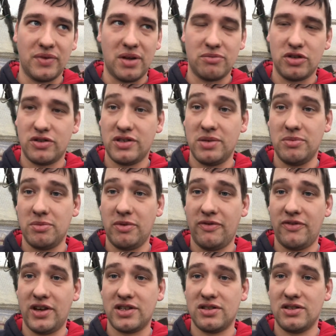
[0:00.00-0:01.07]
I'm just seem to be
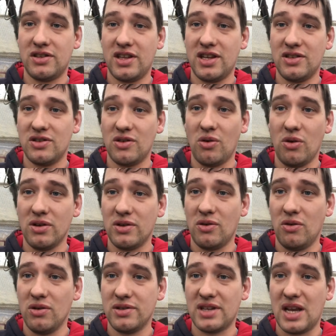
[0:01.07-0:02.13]
fixing things at all
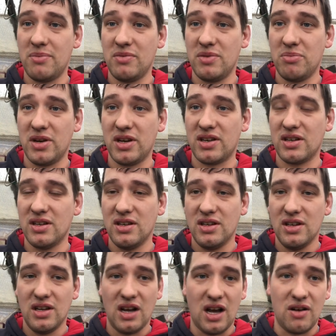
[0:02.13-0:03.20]
all the time at the minute.
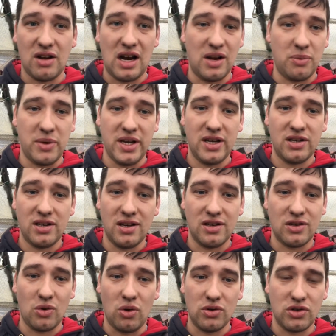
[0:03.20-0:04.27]
I kind of wait until
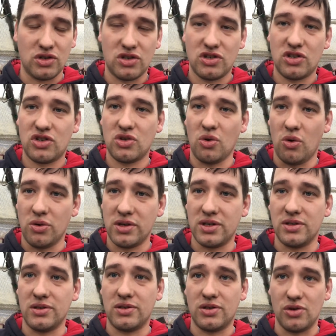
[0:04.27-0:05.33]
it's all just sorted
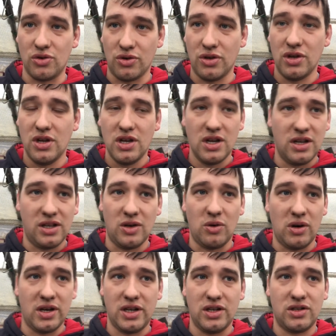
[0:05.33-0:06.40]
and done and
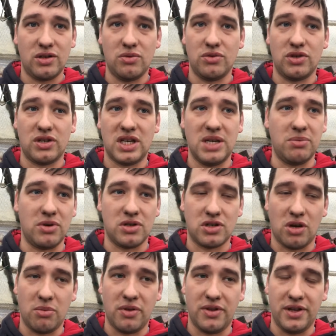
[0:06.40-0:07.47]
all I need to do is just keep on
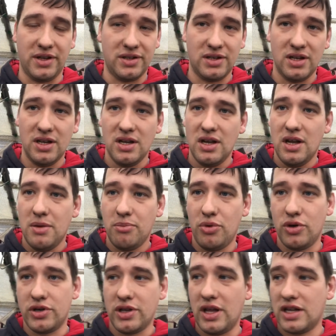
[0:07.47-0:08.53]
top of things.
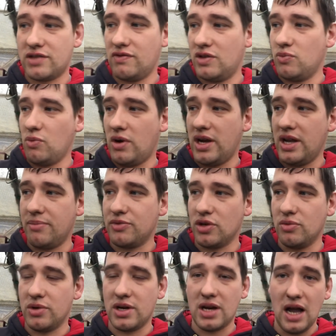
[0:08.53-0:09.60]
But that's the reason why I'm
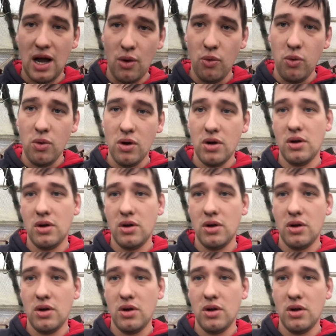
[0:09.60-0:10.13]
doing it now